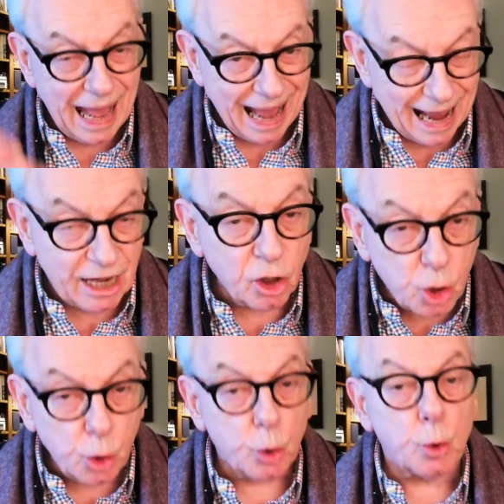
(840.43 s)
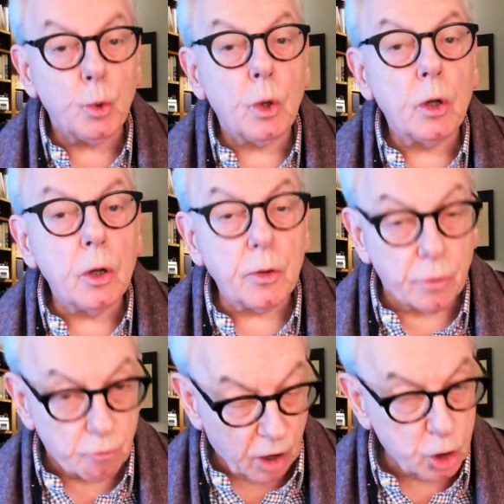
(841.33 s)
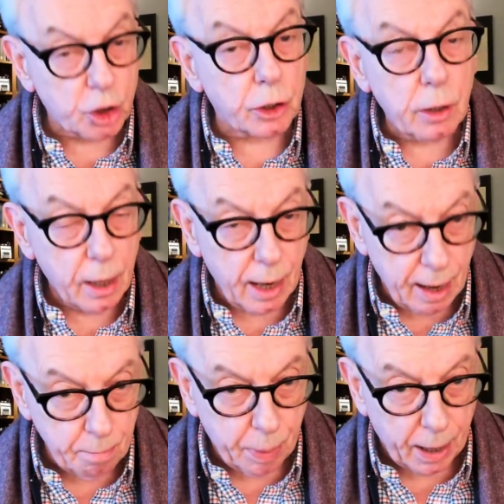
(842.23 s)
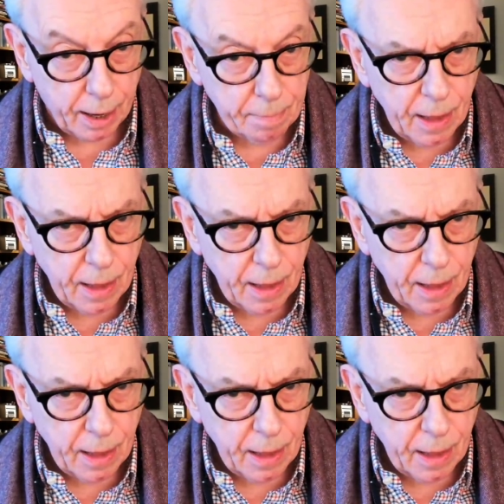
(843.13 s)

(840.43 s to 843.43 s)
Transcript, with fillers: into the Russian Empire.